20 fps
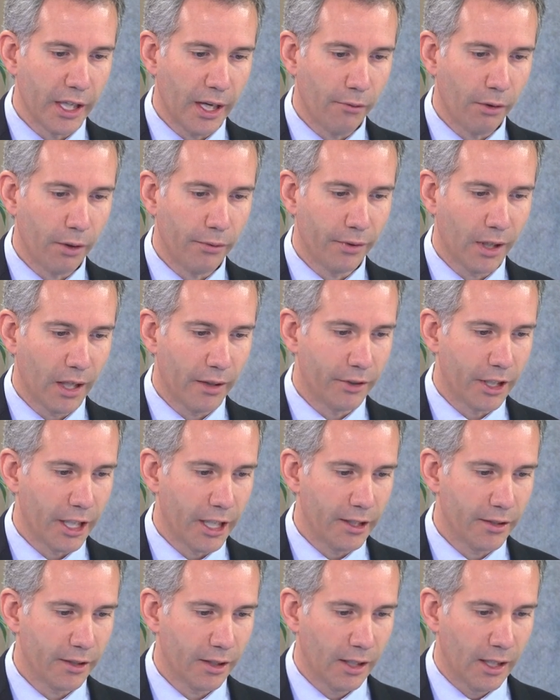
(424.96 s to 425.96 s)
every 5
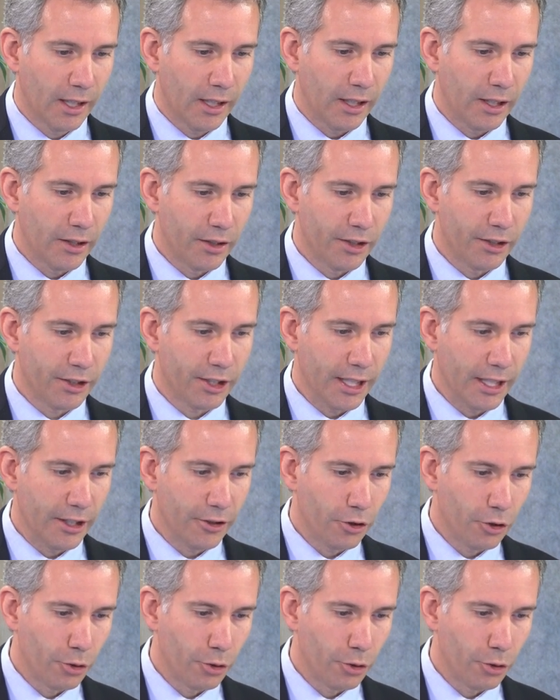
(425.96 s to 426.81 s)
days. In this case,